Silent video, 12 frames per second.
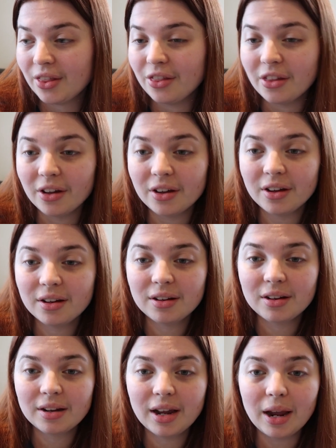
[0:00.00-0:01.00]
that
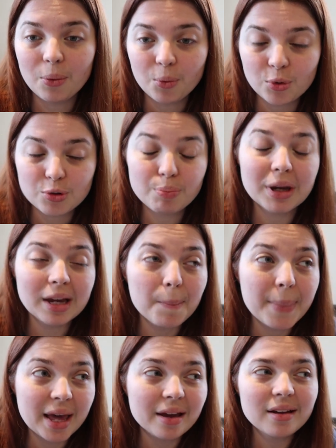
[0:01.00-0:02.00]
it would be a
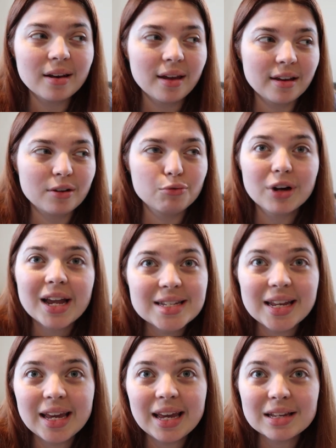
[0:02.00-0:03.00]
bit like
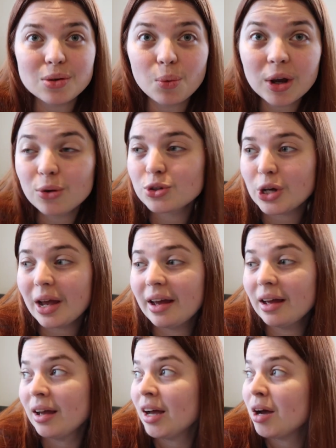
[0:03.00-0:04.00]
rickety as a
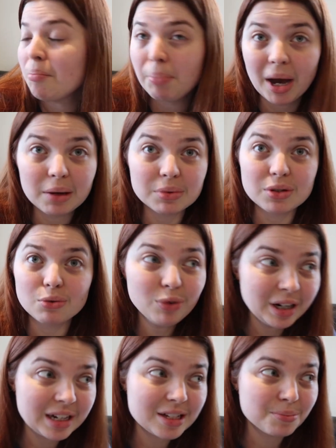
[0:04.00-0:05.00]
wheelchair, but it was a
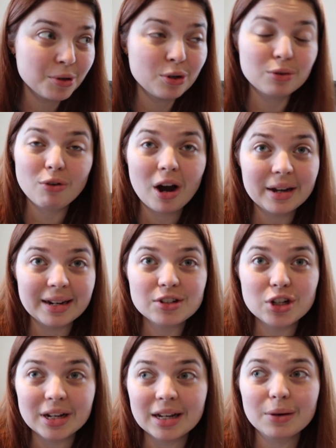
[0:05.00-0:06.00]
really smooth ride
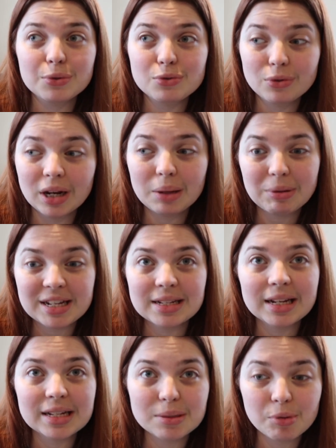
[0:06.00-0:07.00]
actually. I was really
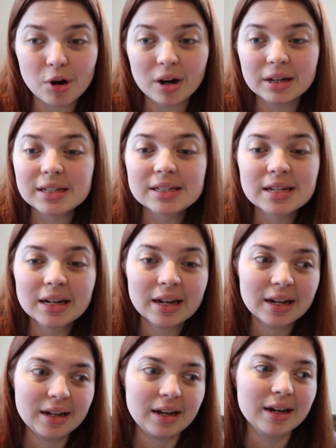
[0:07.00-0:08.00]
pleasantly surprised.
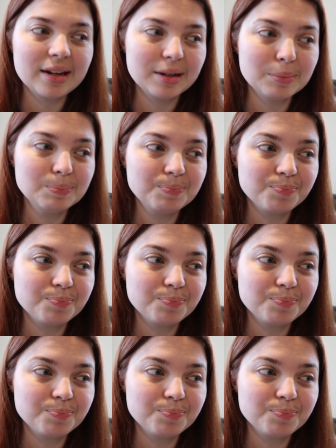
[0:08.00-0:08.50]
I